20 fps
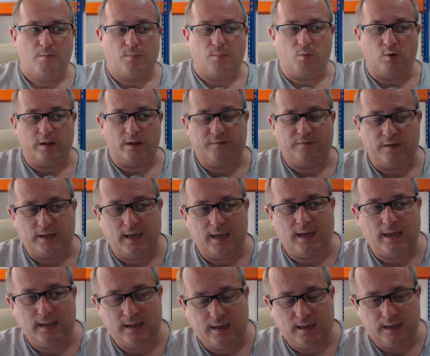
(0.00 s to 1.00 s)
But what I
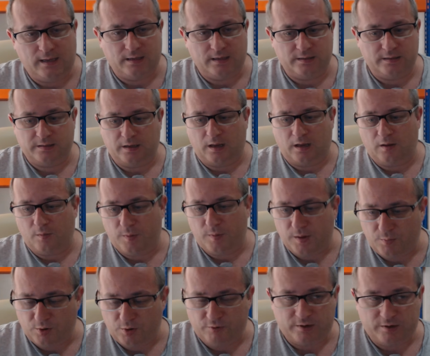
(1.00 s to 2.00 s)
forget is a lot of
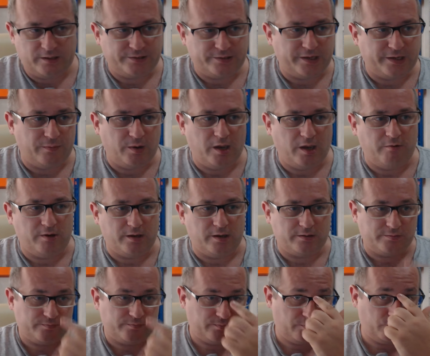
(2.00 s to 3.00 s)
people are in the same area,
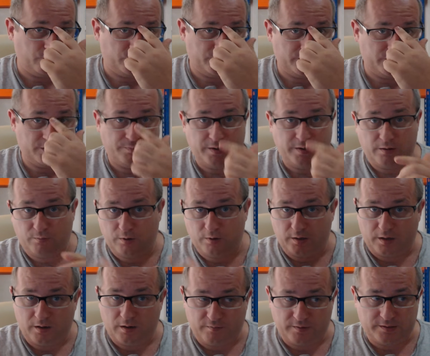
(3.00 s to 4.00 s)
which is the bit I'm
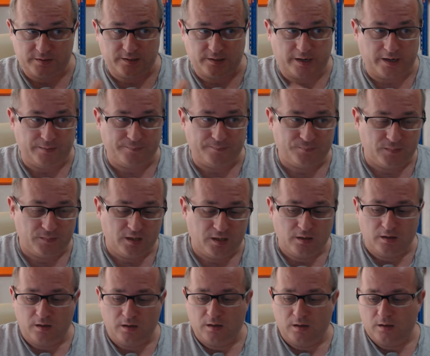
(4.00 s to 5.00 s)
going to cover today.
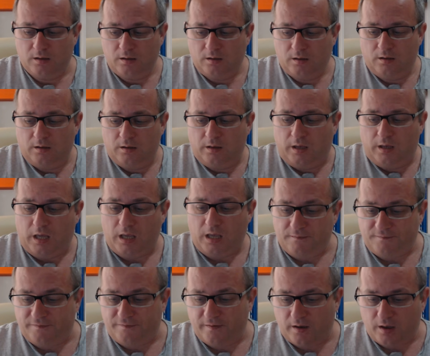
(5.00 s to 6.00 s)

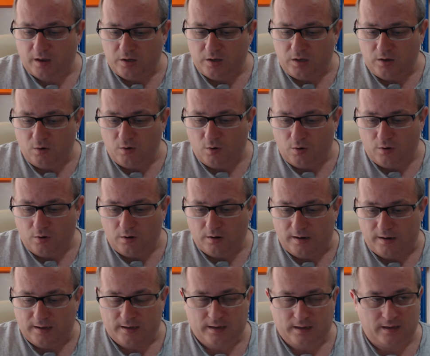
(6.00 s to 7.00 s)
If
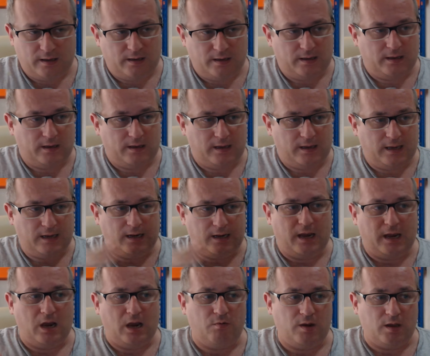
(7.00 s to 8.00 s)
you're in
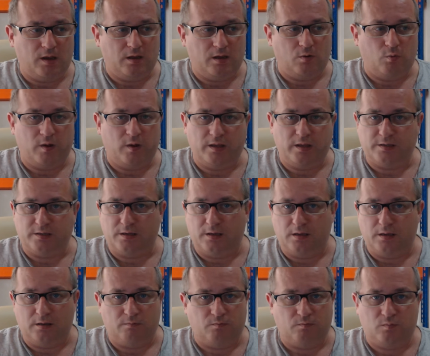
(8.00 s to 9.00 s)
an area where there's
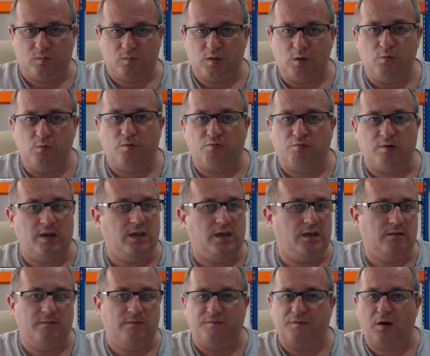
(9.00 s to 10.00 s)
a 2,
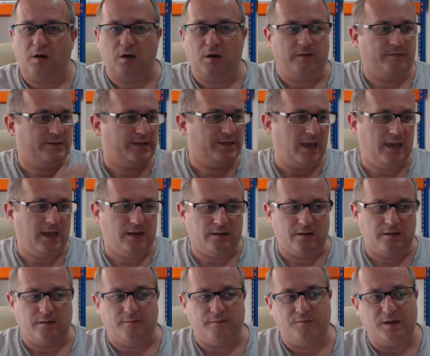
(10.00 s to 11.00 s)
3, 5,
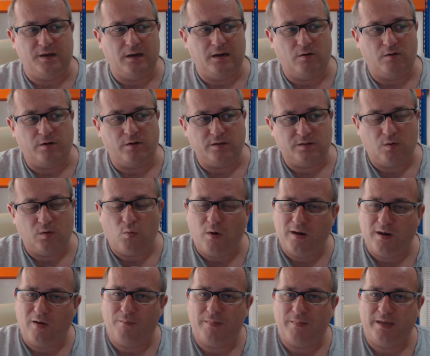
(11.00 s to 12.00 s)
10 vloggers,
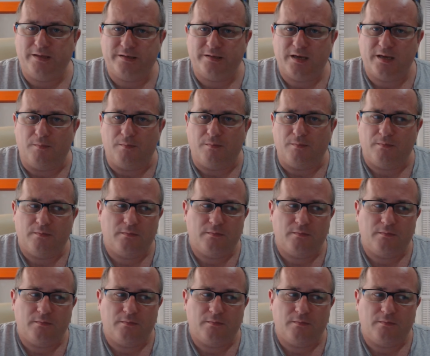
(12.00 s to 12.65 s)
why not meet up?